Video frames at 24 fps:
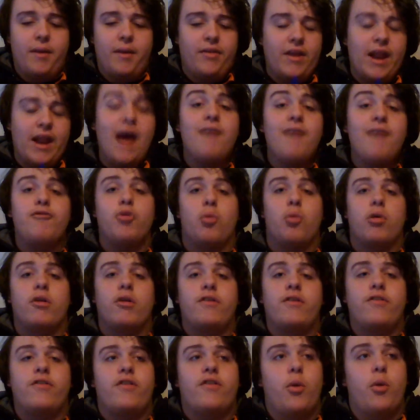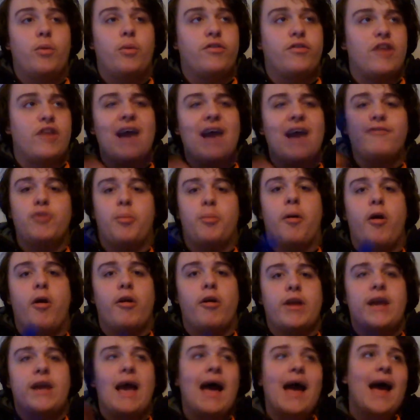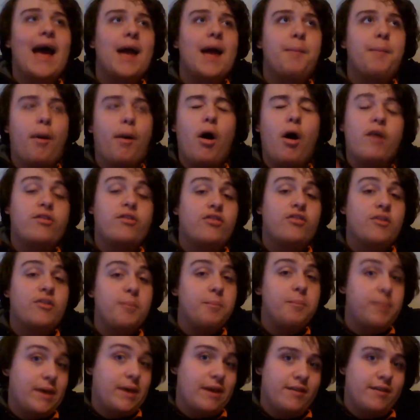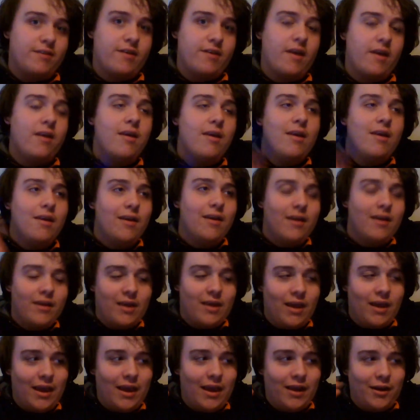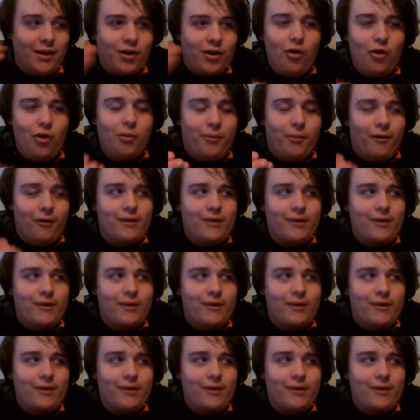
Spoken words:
and then afterwards there was an after party at Boston Pizza in Cobourg.